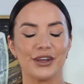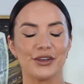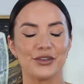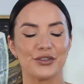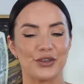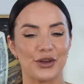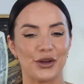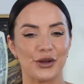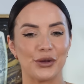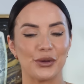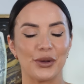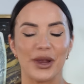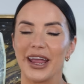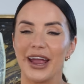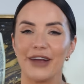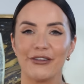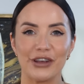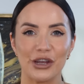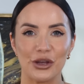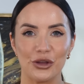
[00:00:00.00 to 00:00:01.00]
So
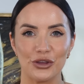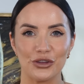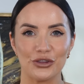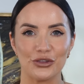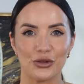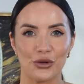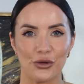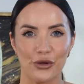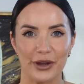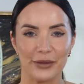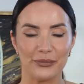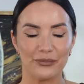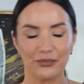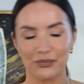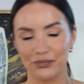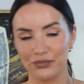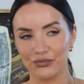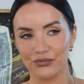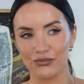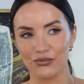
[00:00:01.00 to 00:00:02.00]
carrying on the story,
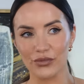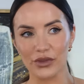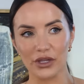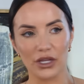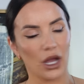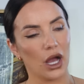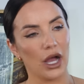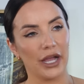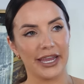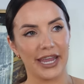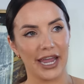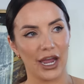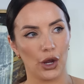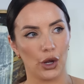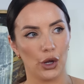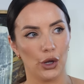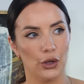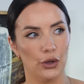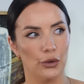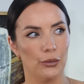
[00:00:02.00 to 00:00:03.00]
I get
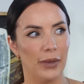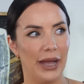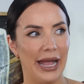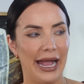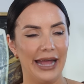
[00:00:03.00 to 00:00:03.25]
home,